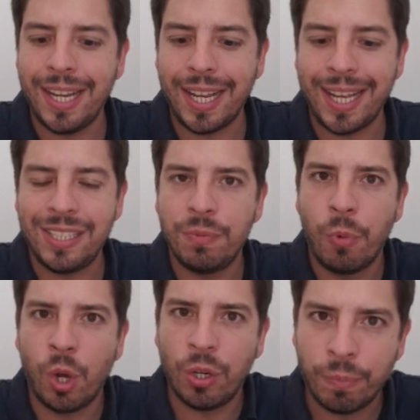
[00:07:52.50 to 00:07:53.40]
a
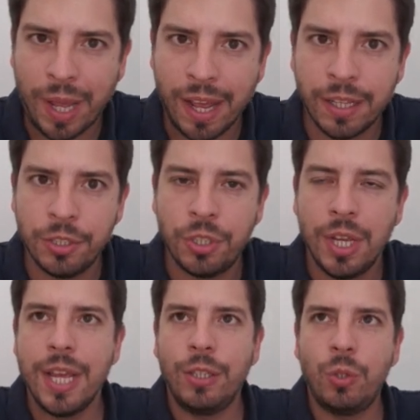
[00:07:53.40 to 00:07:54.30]
smaller package
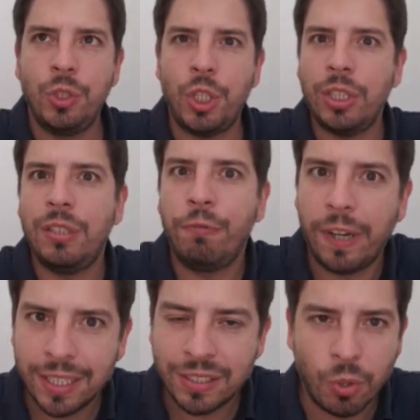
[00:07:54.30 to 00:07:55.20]
to justify a
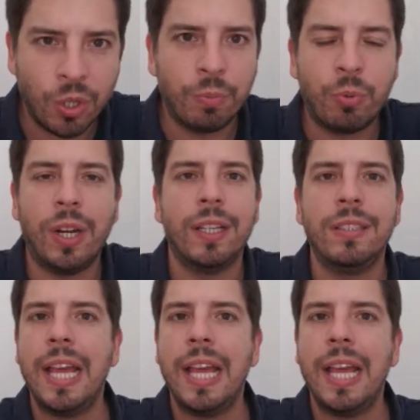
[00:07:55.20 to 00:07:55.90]
smaller price.